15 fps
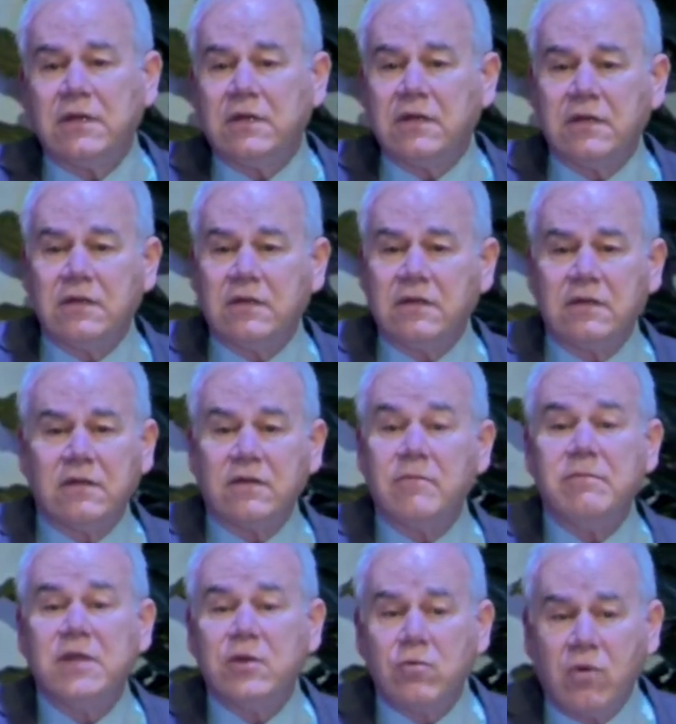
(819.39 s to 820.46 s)
in the
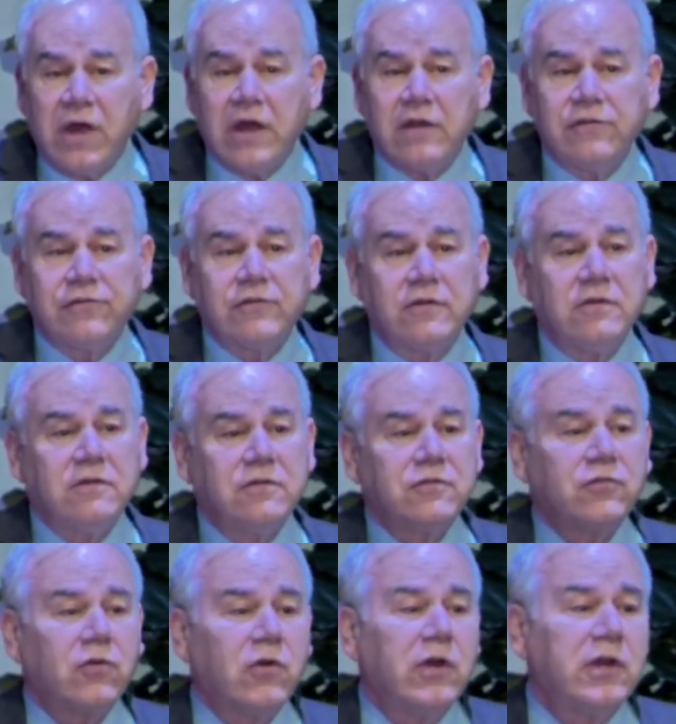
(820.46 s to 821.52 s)
Midwest, in
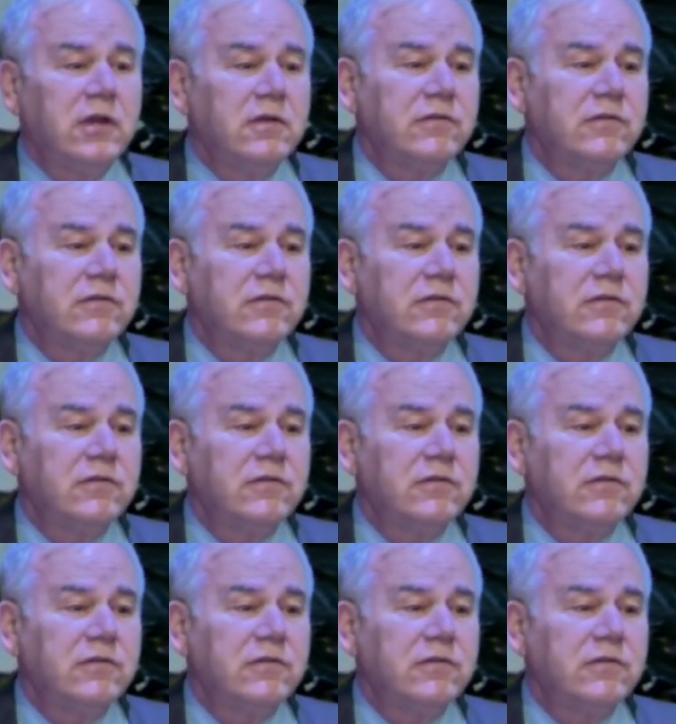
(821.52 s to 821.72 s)
Detroit.